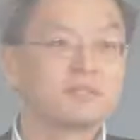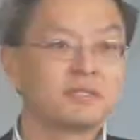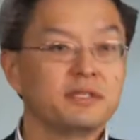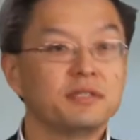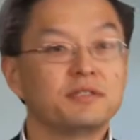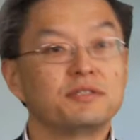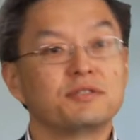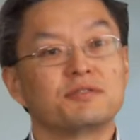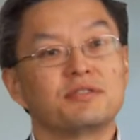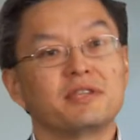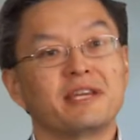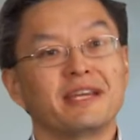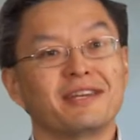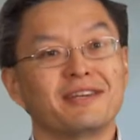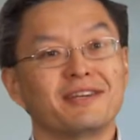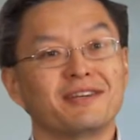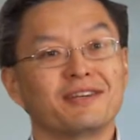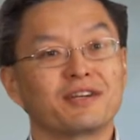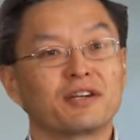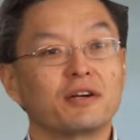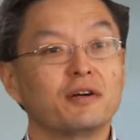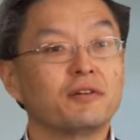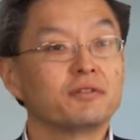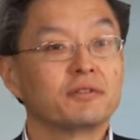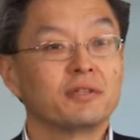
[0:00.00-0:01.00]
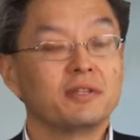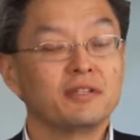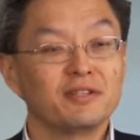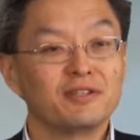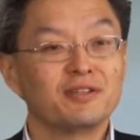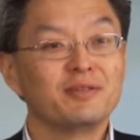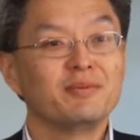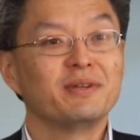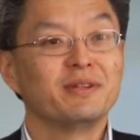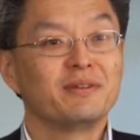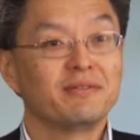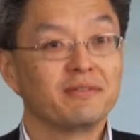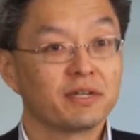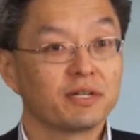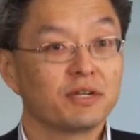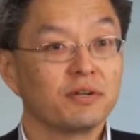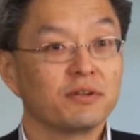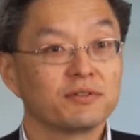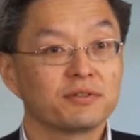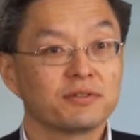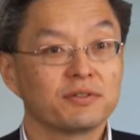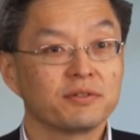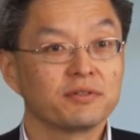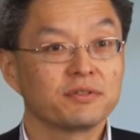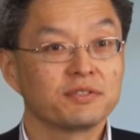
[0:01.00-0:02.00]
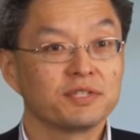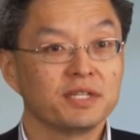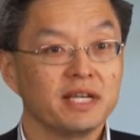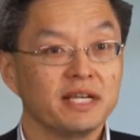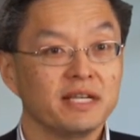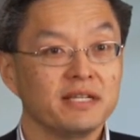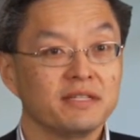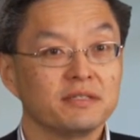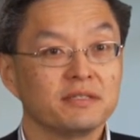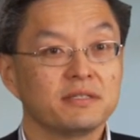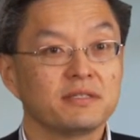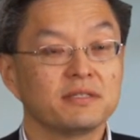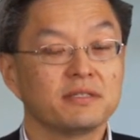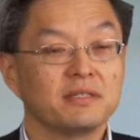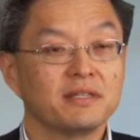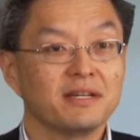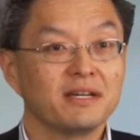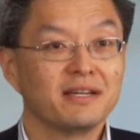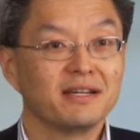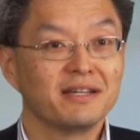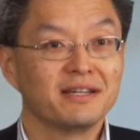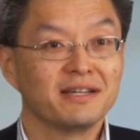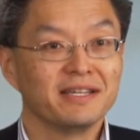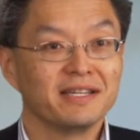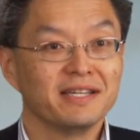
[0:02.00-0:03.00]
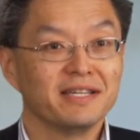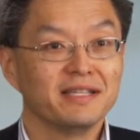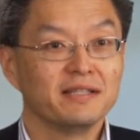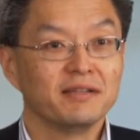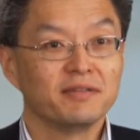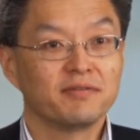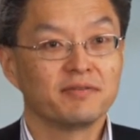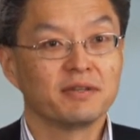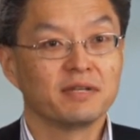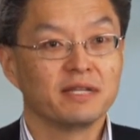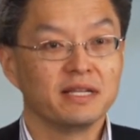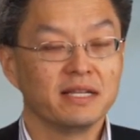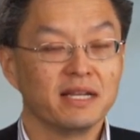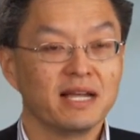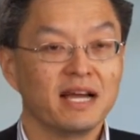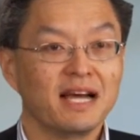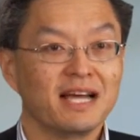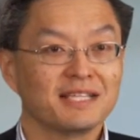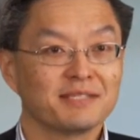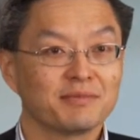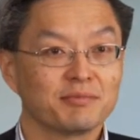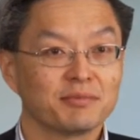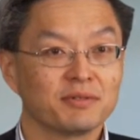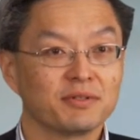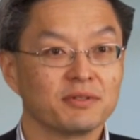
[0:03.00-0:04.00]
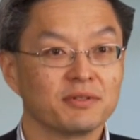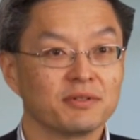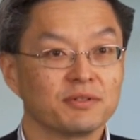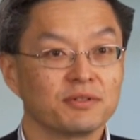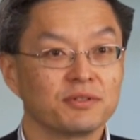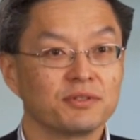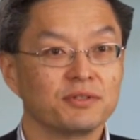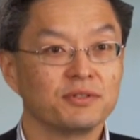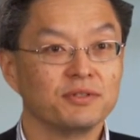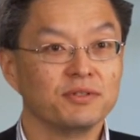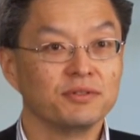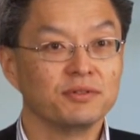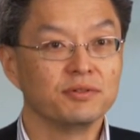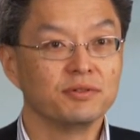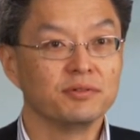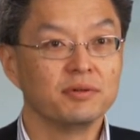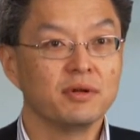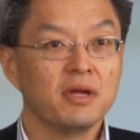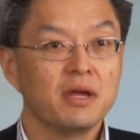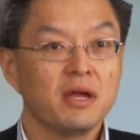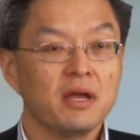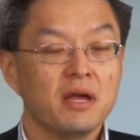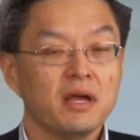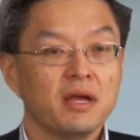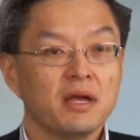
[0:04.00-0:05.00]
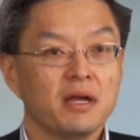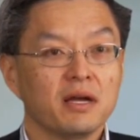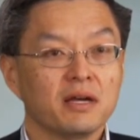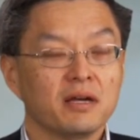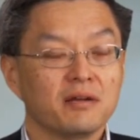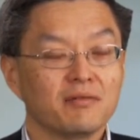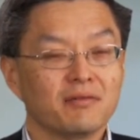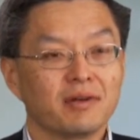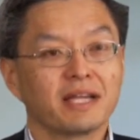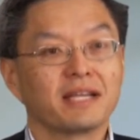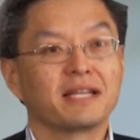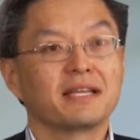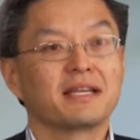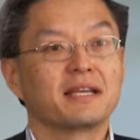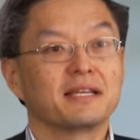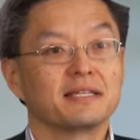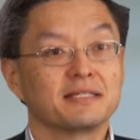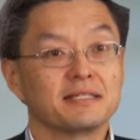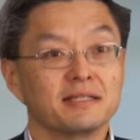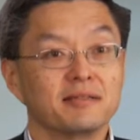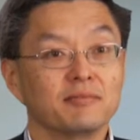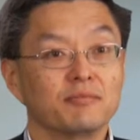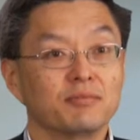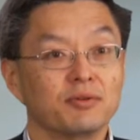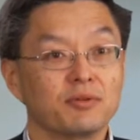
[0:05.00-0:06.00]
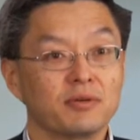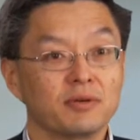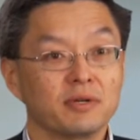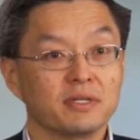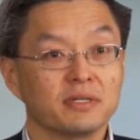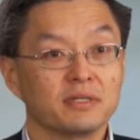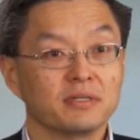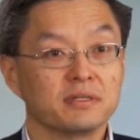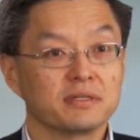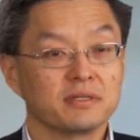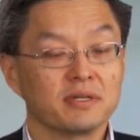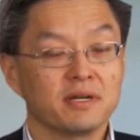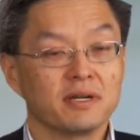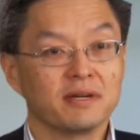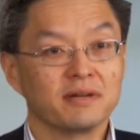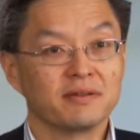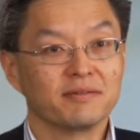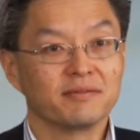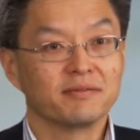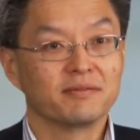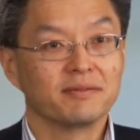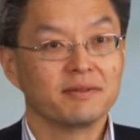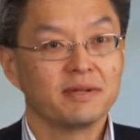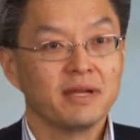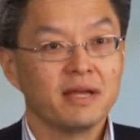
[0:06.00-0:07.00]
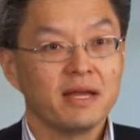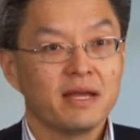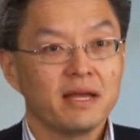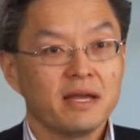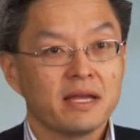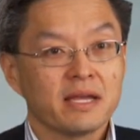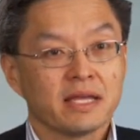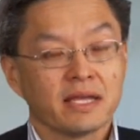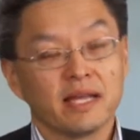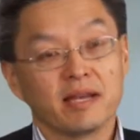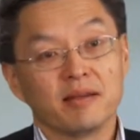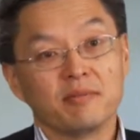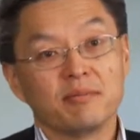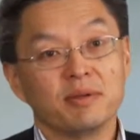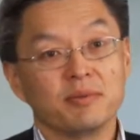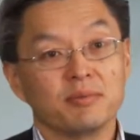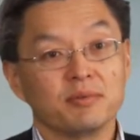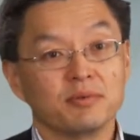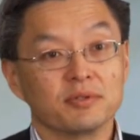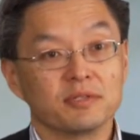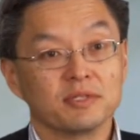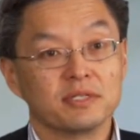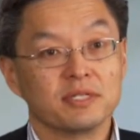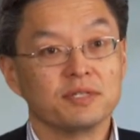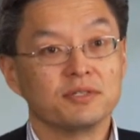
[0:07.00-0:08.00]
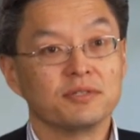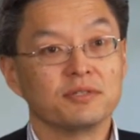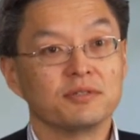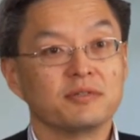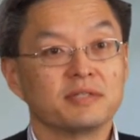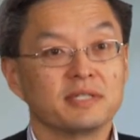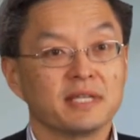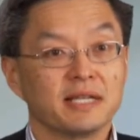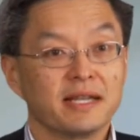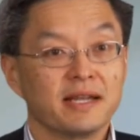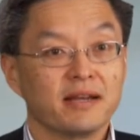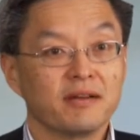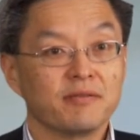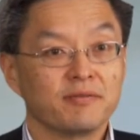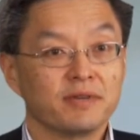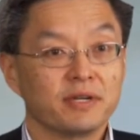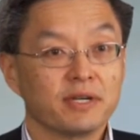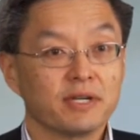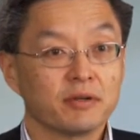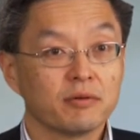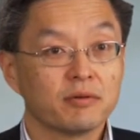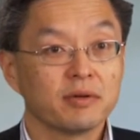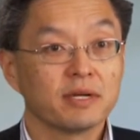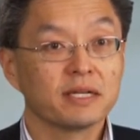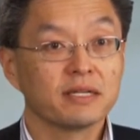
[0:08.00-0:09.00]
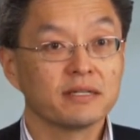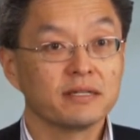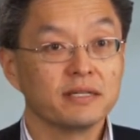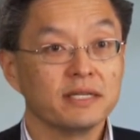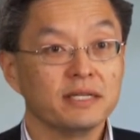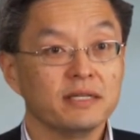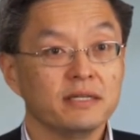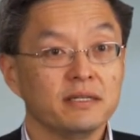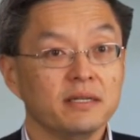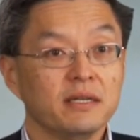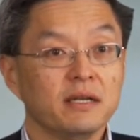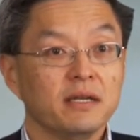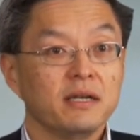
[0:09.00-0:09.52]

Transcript: It's taking a, a little bit of a cultural change uh, in different in hospitals to uh, recognize the importance of getting people's tissue sent out very quickly.